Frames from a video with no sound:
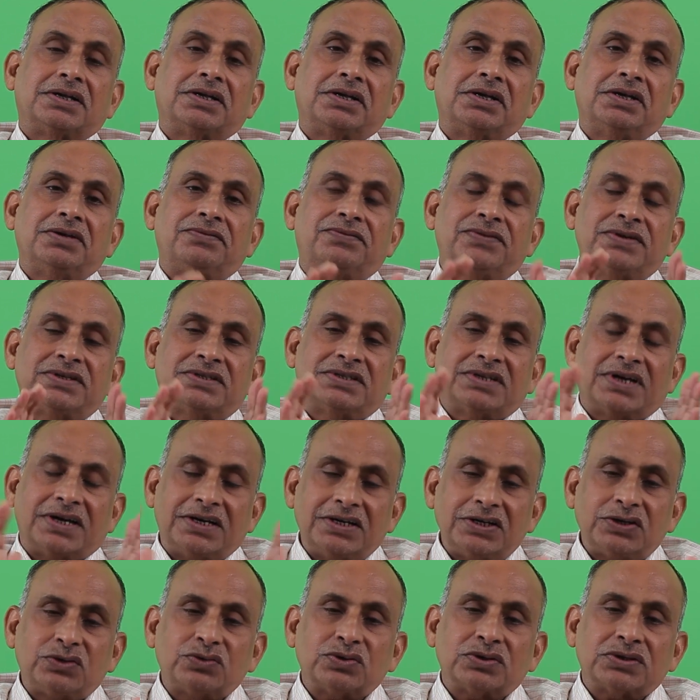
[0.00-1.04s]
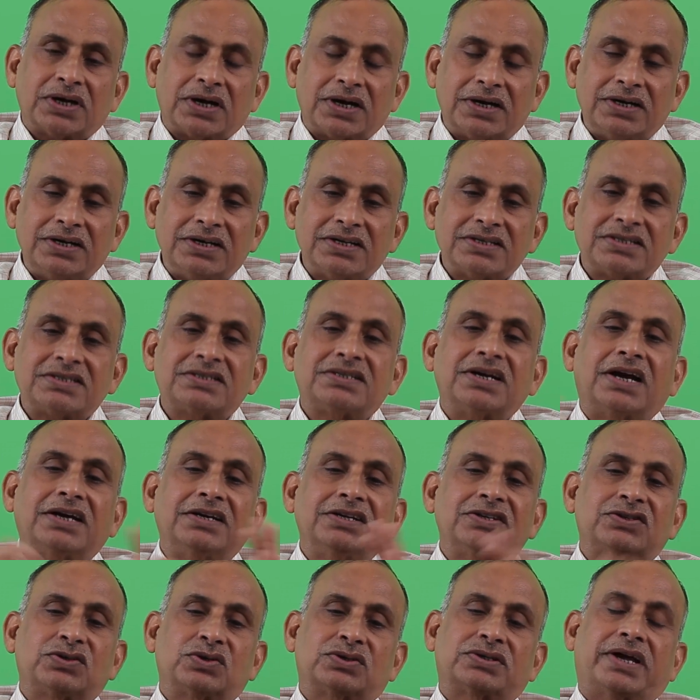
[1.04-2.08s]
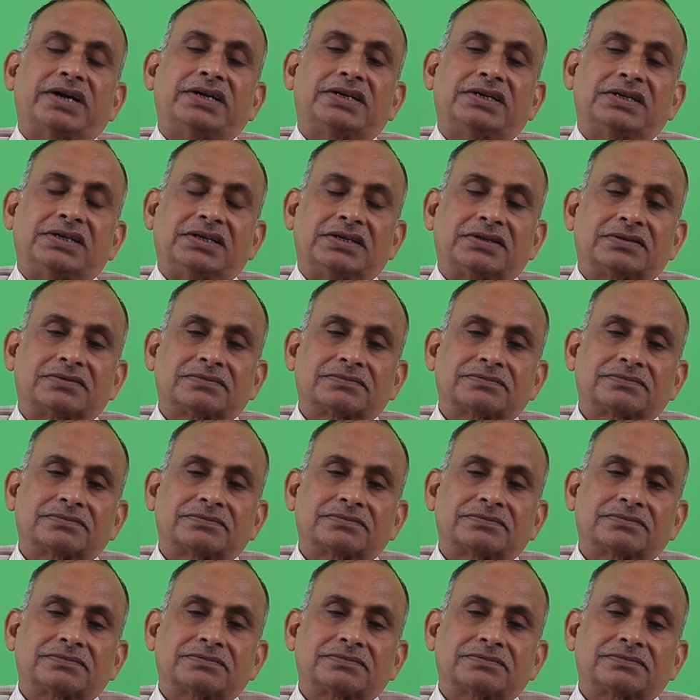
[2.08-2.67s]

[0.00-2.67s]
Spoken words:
if he is ready to understand his society,